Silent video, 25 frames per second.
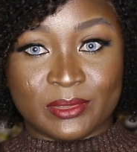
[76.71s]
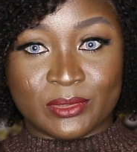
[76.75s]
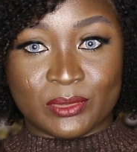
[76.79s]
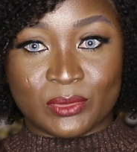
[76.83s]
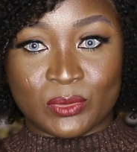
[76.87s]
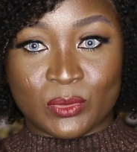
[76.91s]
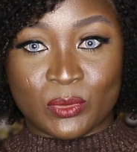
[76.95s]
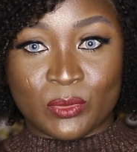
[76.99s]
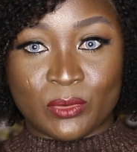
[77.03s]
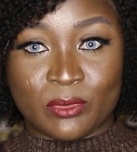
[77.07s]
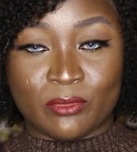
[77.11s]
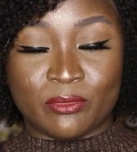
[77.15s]

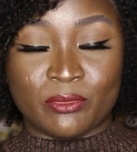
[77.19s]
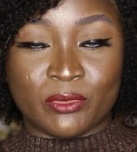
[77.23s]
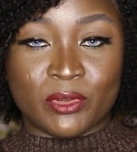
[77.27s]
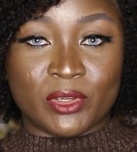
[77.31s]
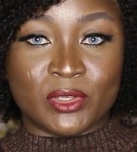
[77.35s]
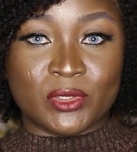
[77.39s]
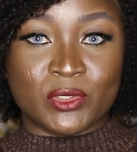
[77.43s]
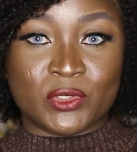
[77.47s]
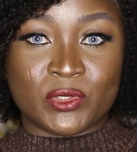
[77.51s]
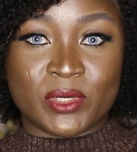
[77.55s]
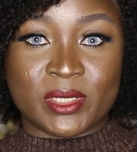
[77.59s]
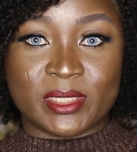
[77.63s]
So if you're
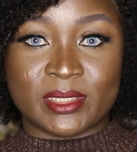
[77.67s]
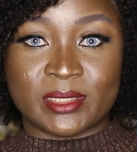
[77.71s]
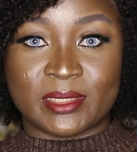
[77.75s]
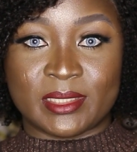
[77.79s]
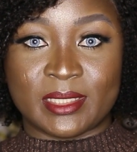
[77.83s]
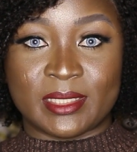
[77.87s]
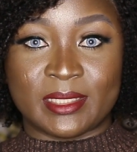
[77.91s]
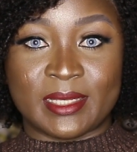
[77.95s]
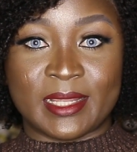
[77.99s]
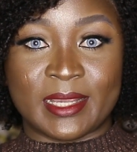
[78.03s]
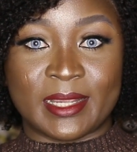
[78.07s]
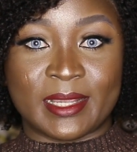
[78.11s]

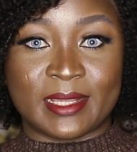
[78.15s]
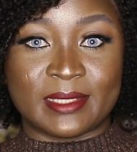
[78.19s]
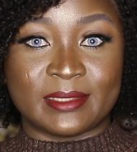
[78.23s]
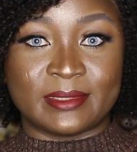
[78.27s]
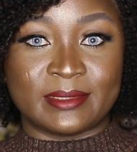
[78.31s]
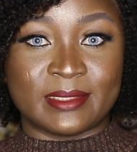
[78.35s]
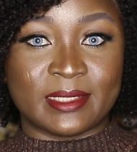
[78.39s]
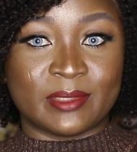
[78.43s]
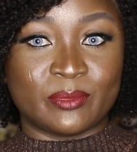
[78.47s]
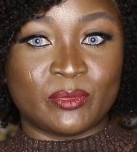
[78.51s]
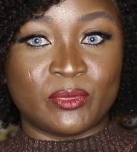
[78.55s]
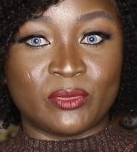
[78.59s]
interested, like I
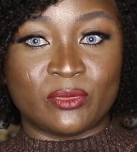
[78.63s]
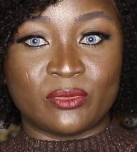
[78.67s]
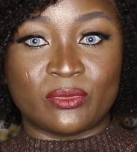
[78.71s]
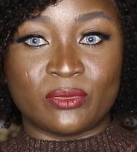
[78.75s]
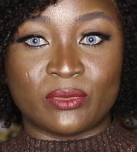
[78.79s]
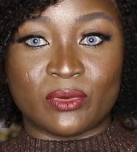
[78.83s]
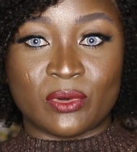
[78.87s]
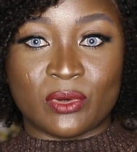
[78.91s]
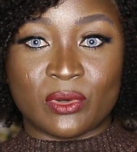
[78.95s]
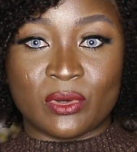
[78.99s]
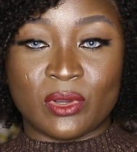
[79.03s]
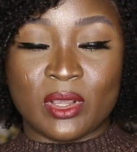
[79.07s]
said
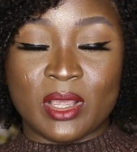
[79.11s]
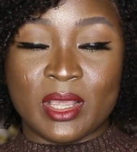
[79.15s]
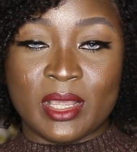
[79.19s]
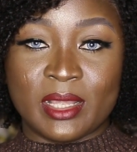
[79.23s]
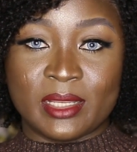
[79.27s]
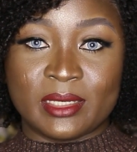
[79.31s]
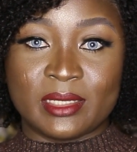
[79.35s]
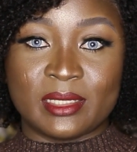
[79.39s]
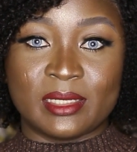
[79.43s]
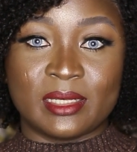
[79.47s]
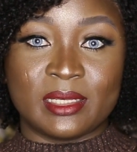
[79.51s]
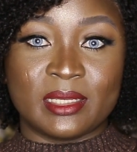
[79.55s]
before,
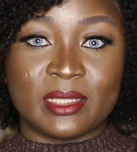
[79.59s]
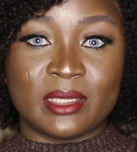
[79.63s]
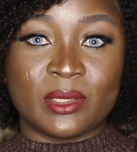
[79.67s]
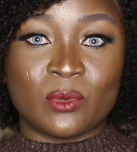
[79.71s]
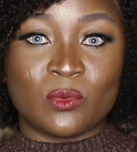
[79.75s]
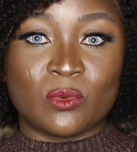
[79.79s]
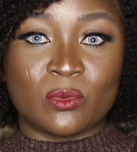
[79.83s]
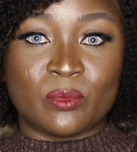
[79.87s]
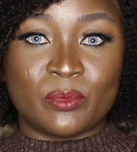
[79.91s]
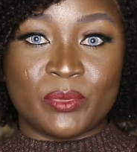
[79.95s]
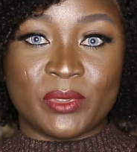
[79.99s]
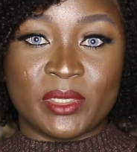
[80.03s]
the
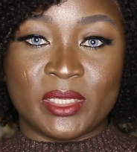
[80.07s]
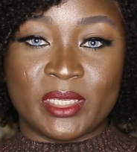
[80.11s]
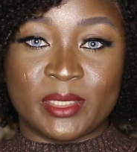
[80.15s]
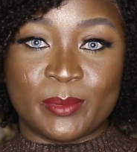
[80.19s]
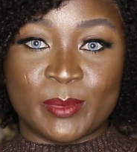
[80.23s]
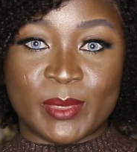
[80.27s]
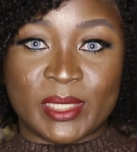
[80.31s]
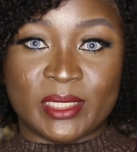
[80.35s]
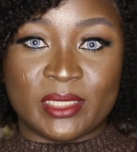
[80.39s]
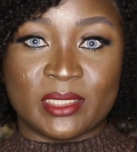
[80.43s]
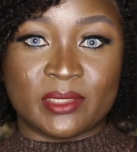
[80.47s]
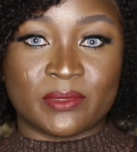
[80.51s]
link will be
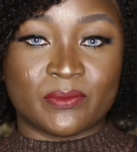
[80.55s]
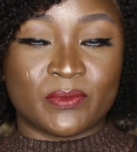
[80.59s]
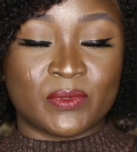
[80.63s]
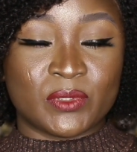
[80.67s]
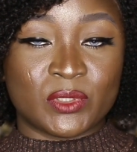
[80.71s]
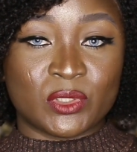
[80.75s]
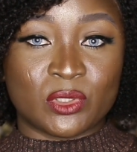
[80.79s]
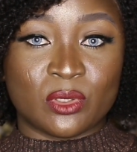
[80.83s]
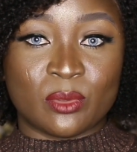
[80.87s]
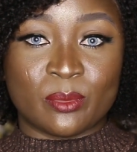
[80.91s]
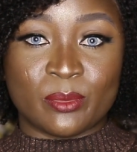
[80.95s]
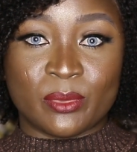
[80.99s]
in my
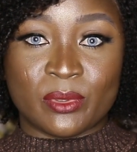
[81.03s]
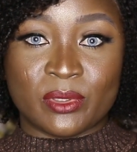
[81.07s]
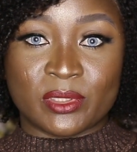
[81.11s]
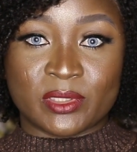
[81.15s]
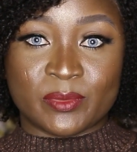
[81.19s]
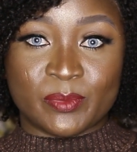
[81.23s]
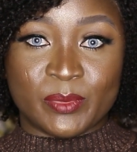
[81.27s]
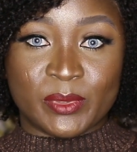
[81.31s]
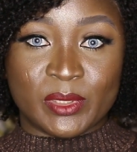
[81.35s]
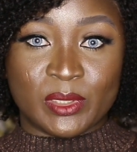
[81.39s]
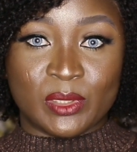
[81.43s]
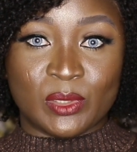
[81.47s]
description
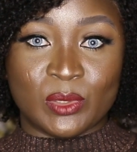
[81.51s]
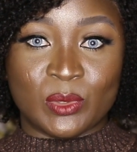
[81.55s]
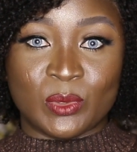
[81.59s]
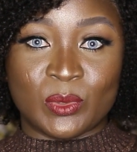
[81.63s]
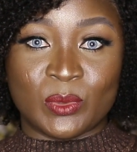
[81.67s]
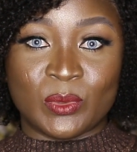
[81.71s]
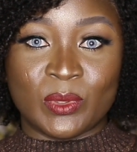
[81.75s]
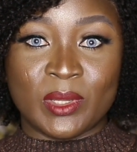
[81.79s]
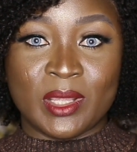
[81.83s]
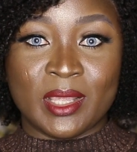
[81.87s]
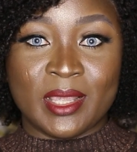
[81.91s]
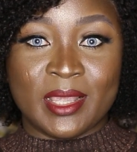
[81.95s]
box
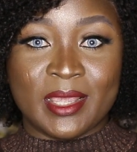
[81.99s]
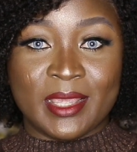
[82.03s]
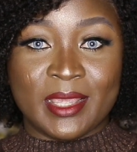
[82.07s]
below.